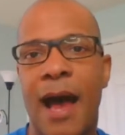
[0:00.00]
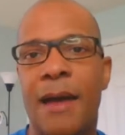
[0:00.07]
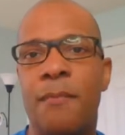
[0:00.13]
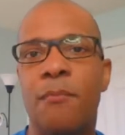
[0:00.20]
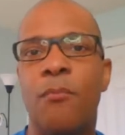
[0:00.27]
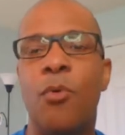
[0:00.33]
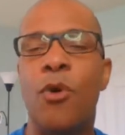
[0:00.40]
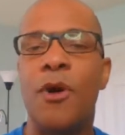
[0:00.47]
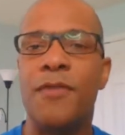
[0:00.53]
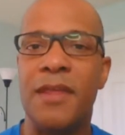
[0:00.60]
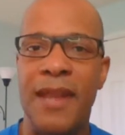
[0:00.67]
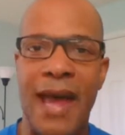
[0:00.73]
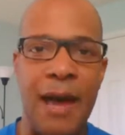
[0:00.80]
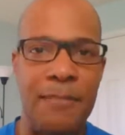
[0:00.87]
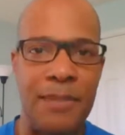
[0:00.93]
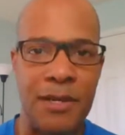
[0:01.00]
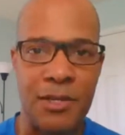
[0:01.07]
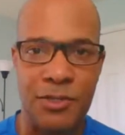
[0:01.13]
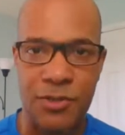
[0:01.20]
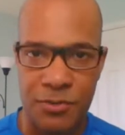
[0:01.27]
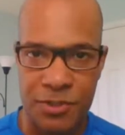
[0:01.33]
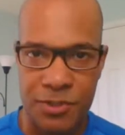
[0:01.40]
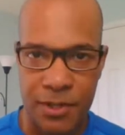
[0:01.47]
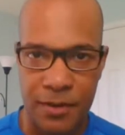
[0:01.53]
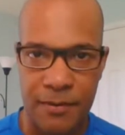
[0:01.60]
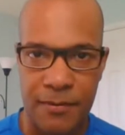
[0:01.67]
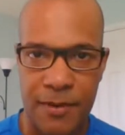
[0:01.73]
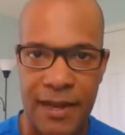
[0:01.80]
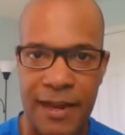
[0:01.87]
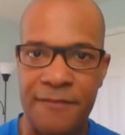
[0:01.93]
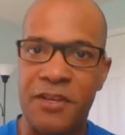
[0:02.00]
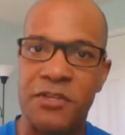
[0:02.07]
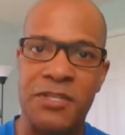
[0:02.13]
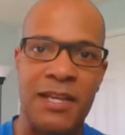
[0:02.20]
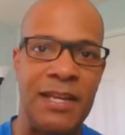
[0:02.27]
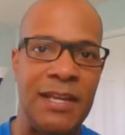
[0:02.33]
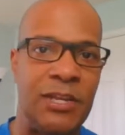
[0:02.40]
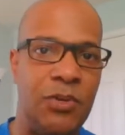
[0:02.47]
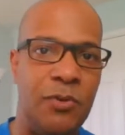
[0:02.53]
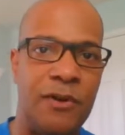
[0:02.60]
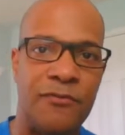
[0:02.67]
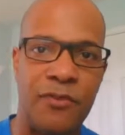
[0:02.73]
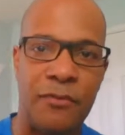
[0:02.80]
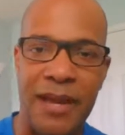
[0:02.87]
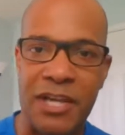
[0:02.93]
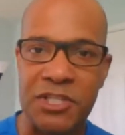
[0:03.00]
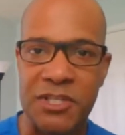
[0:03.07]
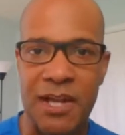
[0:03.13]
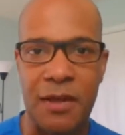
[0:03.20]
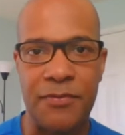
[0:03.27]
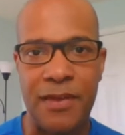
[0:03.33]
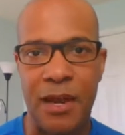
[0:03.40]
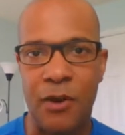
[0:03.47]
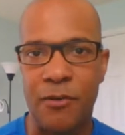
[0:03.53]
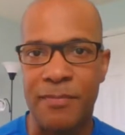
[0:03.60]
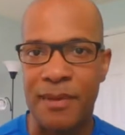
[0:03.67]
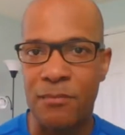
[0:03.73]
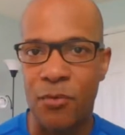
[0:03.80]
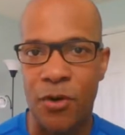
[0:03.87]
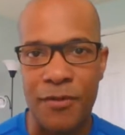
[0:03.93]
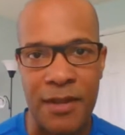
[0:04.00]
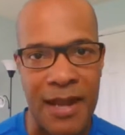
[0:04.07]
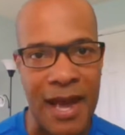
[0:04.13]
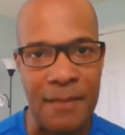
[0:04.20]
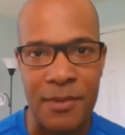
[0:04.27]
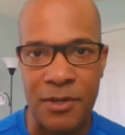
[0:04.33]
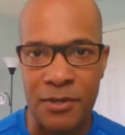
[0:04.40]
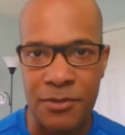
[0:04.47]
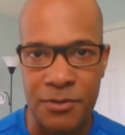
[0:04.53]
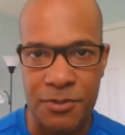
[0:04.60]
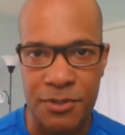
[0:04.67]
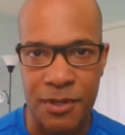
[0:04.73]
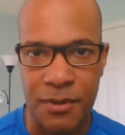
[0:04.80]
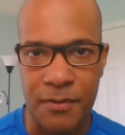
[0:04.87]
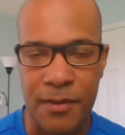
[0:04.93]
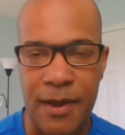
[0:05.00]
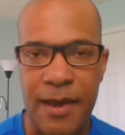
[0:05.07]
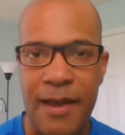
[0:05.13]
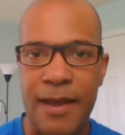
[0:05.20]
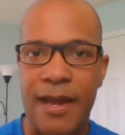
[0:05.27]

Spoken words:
I'm more than happy to do so. If there's any new information out there, I would be more than happy to do so.